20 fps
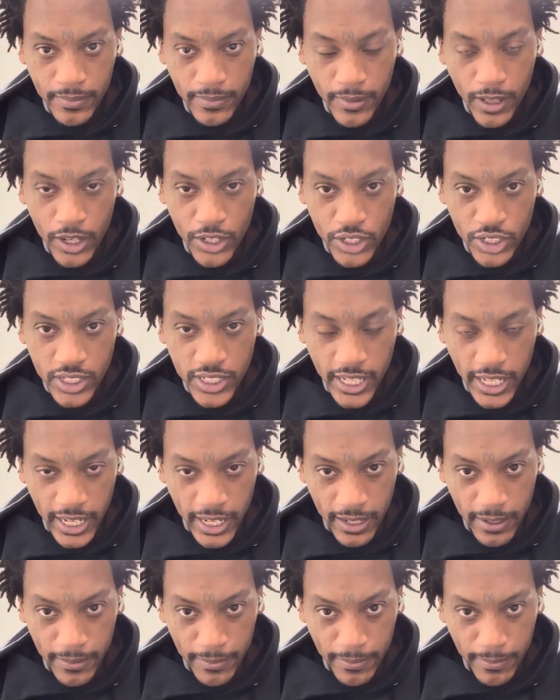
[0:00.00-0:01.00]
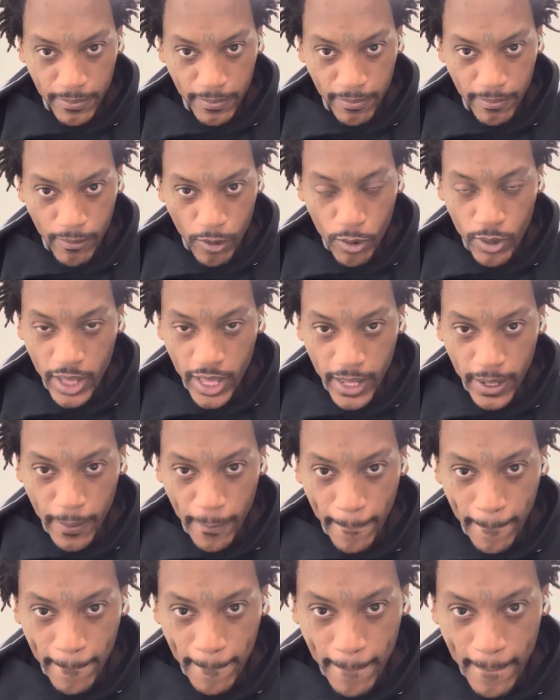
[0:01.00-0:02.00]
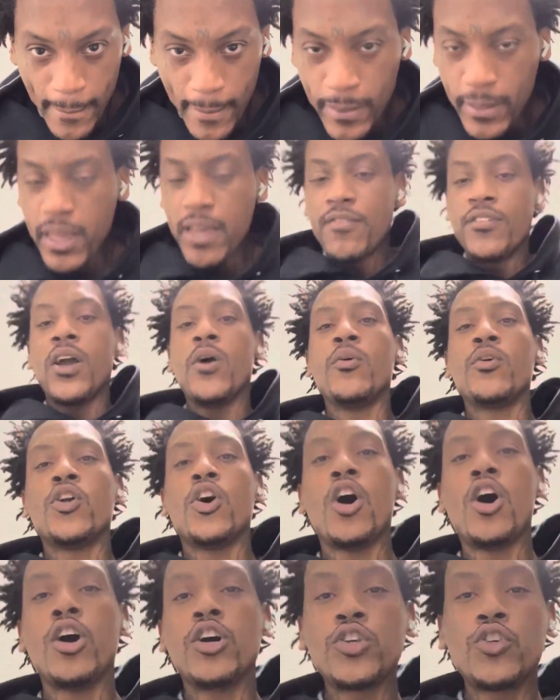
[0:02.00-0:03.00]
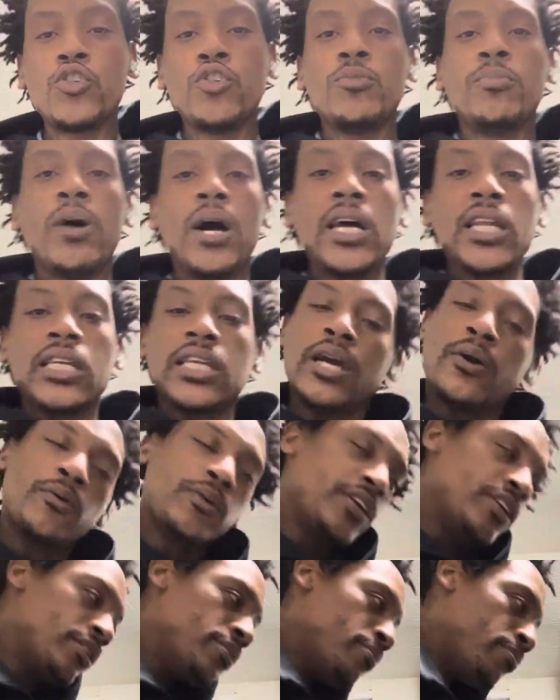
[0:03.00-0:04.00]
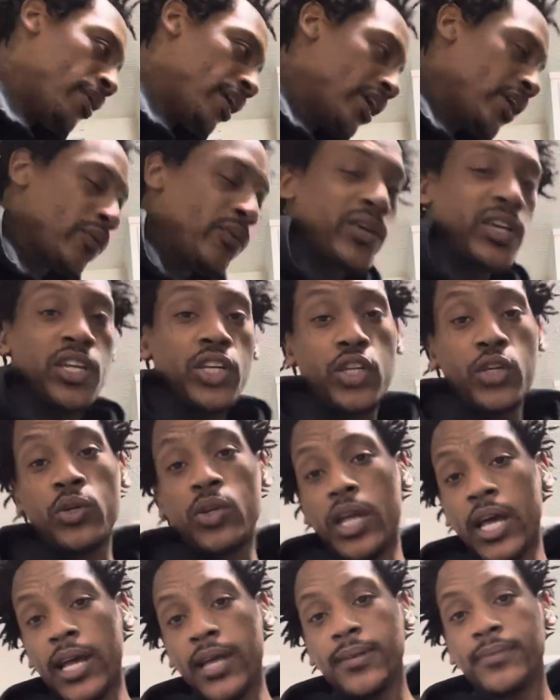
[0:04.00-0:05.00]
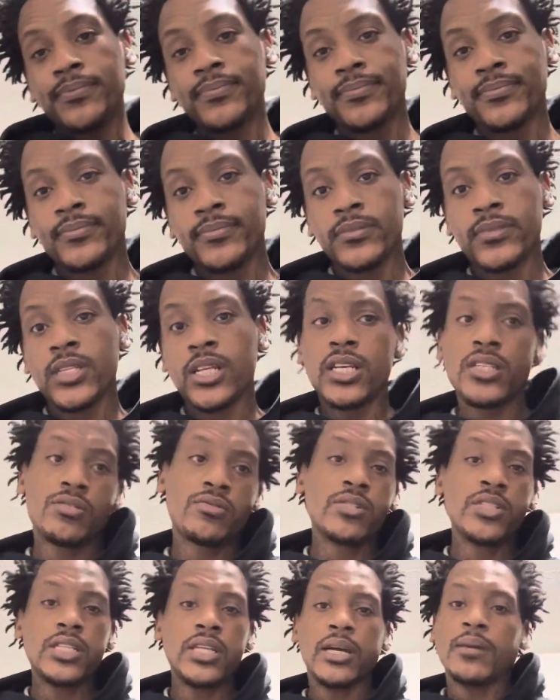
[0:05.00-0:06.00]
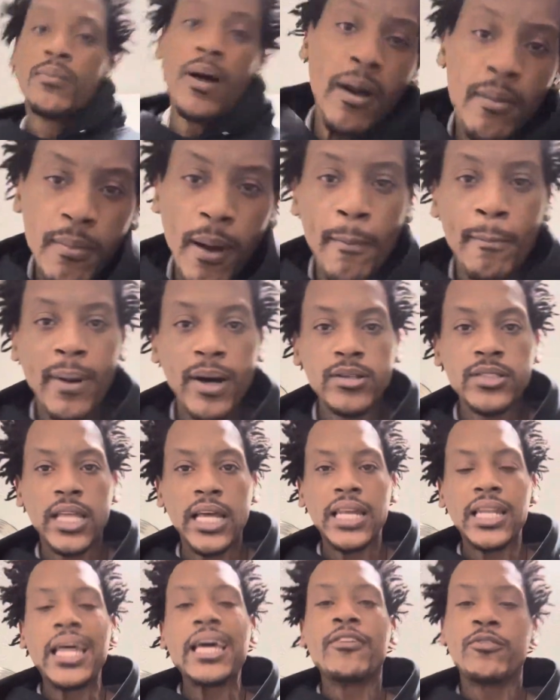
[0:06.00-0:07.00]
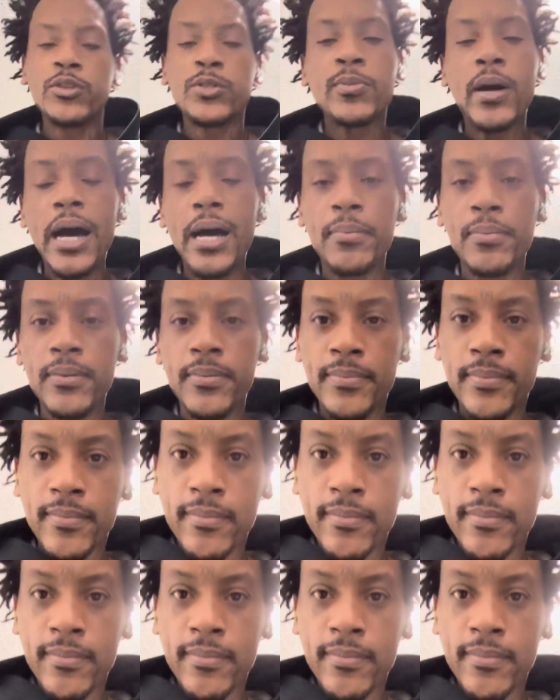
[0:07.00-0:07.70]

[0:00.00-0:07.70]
Understand? Okay? If y'all want to argue about it, y'all want to debate, we could do that. Because really, I'm about that life. What's popping?